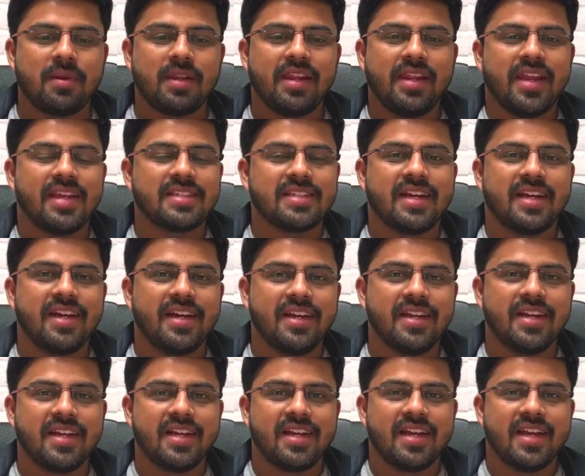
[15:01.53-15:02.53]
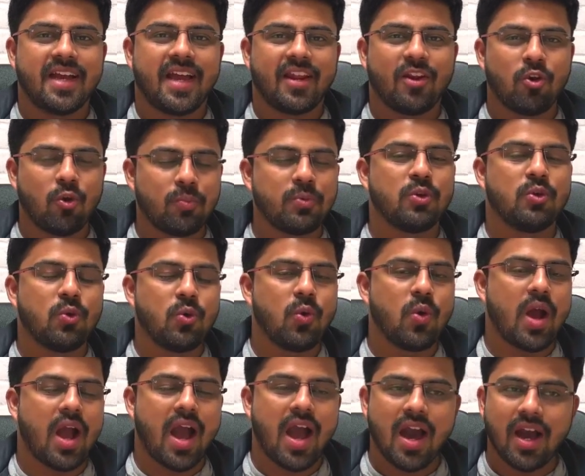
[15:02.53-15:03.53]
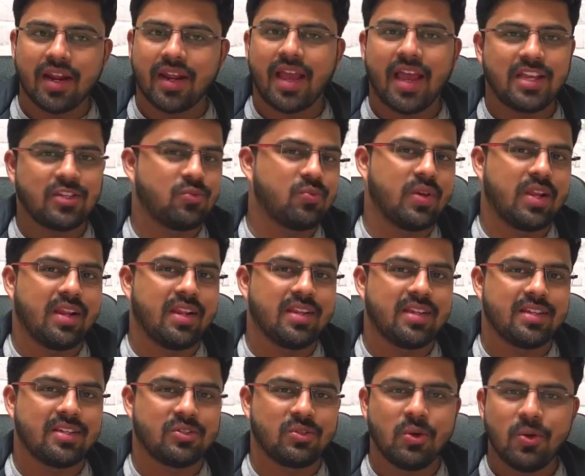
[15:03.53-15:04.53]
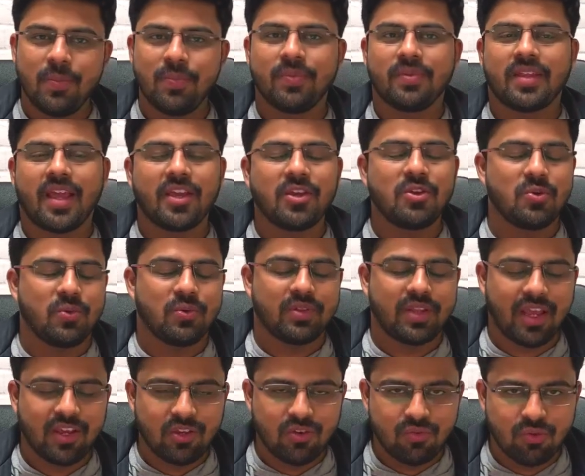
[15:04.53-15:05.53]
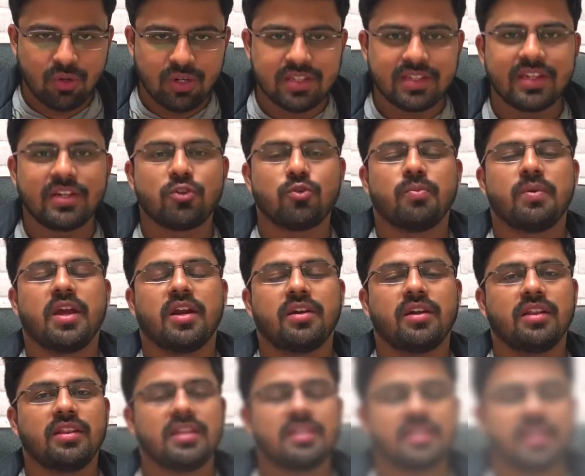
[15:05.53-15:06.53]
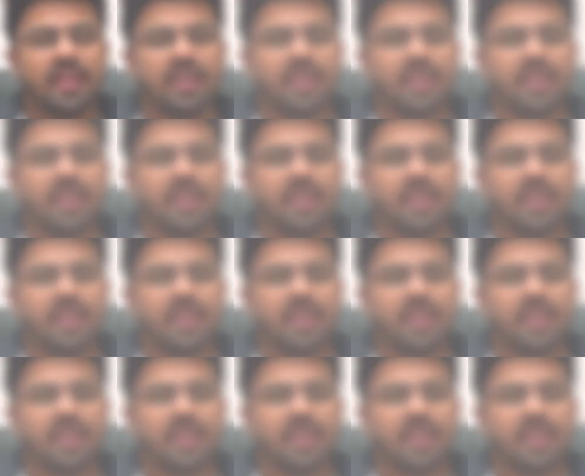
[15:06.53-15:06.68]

excited, and hope you are as well. So thank you for listening to me until this end.